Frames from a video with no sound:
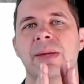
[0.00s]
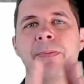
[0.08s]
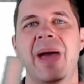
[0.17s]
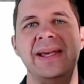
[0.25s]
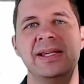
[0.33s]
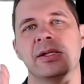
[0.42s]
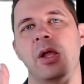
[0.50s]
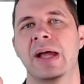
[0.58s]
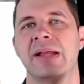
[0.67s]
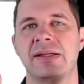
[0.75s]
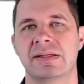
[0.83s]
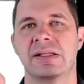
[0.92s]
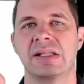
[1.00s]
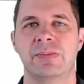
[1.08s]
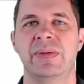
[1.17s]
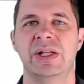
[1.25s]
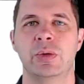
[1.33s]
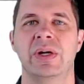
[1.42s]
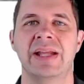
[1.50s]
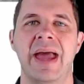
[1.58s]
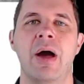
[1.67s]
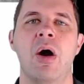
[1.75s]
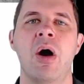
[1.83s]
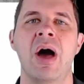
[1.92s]
baseline distance between
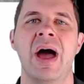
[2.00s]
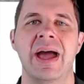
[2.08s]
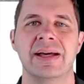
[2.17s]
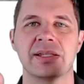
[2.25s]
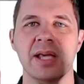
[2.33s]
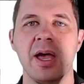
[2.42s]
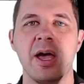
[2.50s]
our eyes